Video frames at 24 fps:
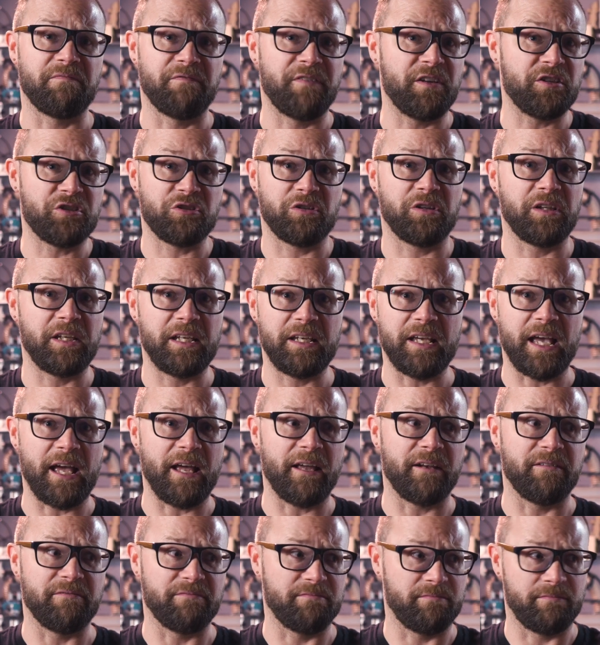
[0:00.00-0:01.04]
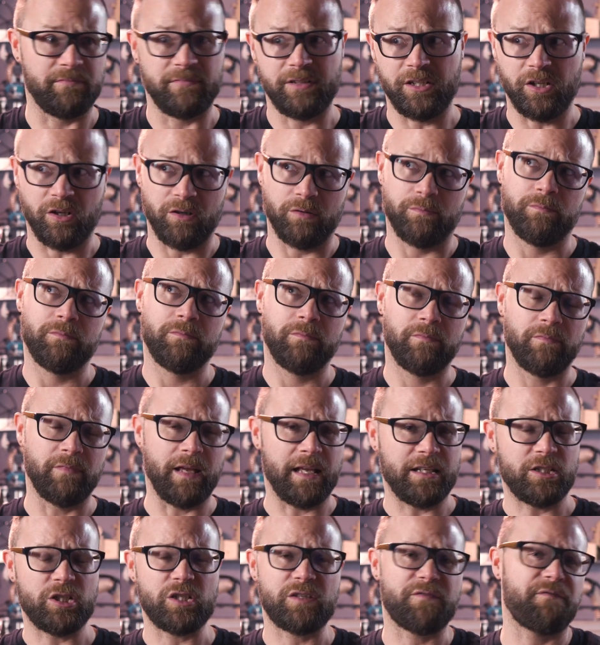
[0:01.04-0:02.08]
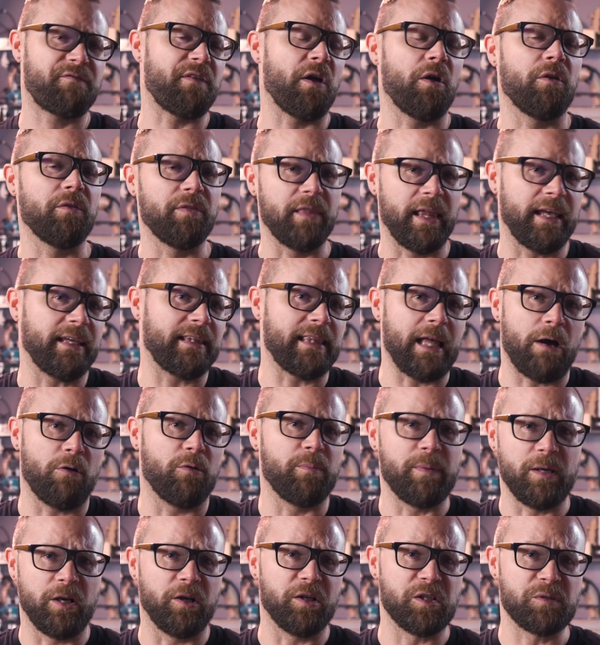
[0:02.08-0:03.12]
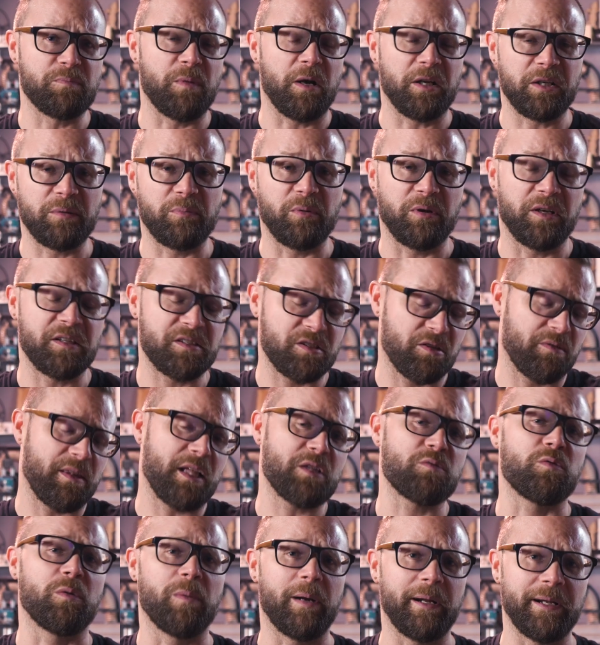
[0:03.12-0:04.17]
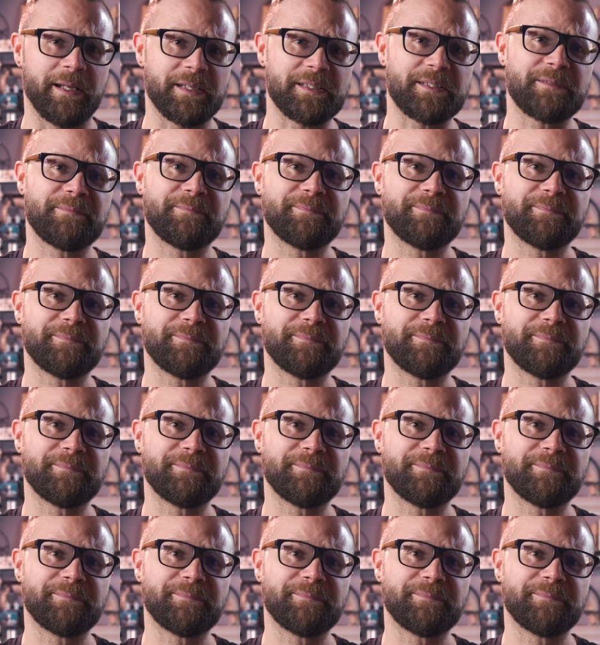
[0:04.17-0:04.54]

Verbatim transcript: visually and, you know, it just felt like that would be a good spot to put it, so that's where mine is.